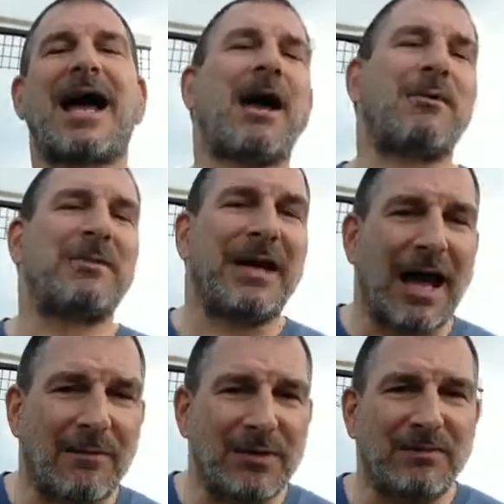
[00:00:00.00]
I would be
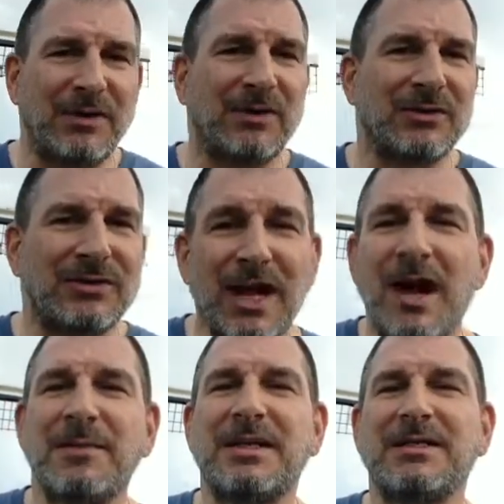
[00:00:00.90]
happy, because
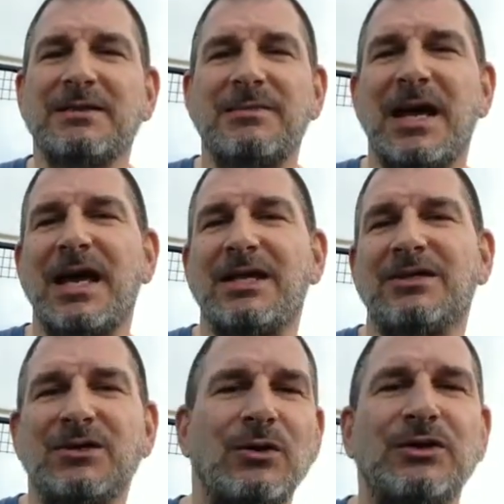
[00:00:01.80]
communism and
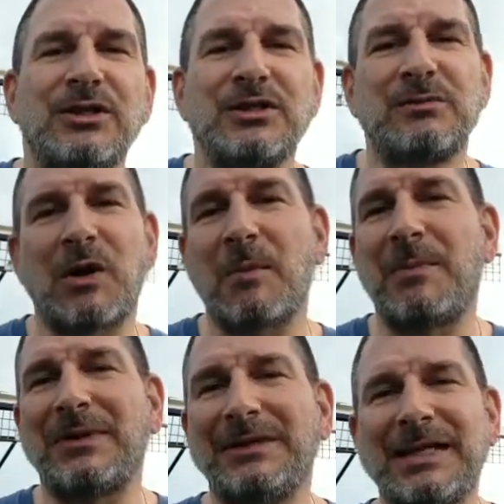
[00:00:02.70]
socialism are
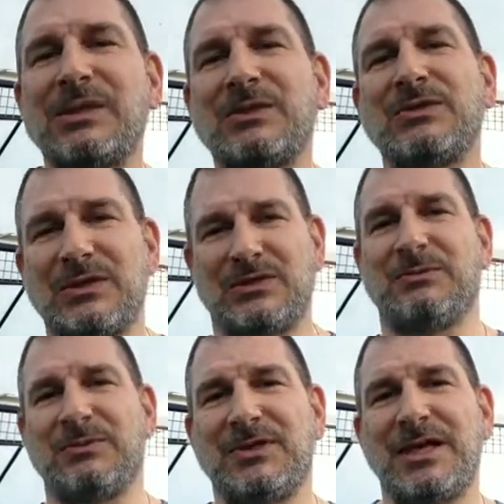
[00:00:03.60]
political
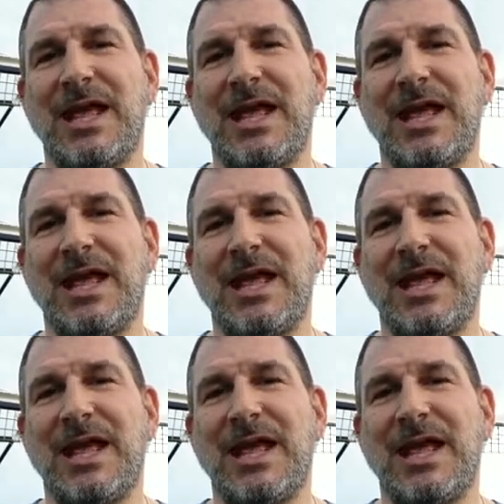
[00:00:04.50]
systems.